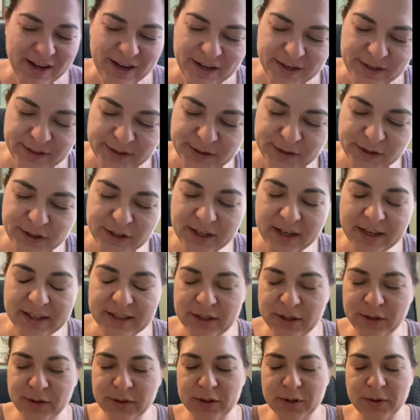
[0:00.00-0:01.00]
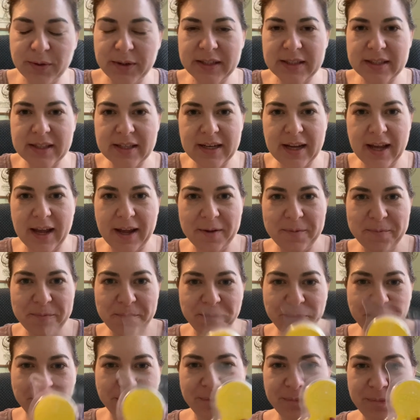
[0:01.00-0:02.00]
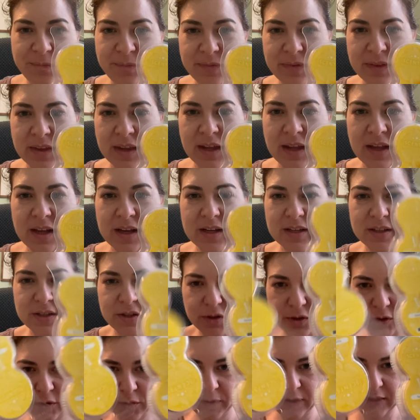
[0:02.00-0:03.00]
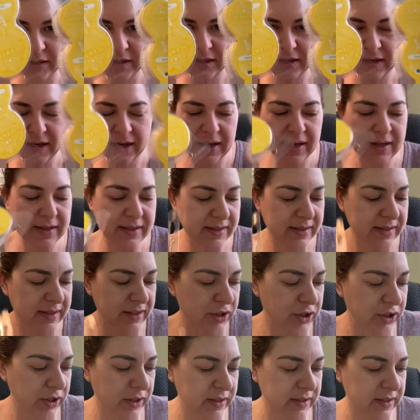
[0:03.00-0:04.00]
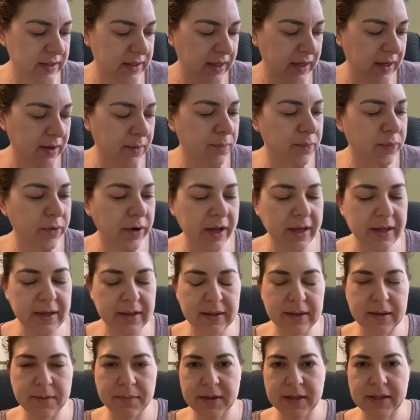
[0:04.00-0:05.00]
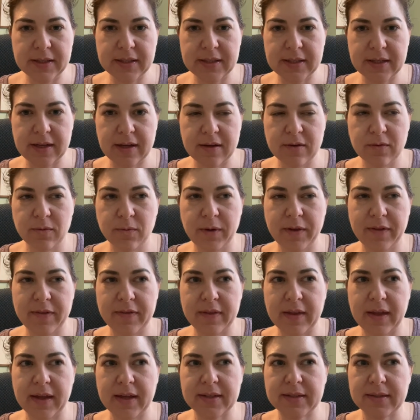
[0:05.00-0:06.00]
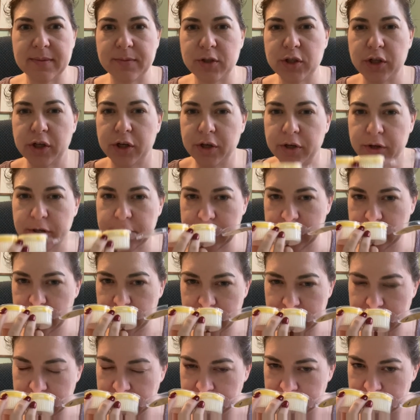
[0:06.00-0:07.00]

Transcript: So she got two Squeeze the Day. So Squeeze the Day is just like a bright lemon scent with like some sugar crystals.